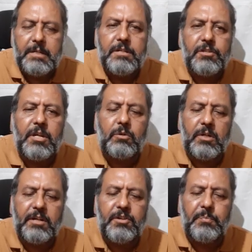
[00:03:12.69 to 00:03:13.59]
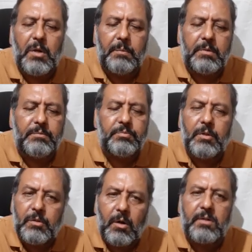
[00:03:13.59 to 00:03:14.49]
Circulatory problems,
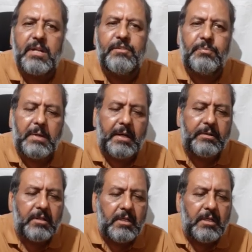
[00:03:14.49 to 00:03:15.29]
not enough blood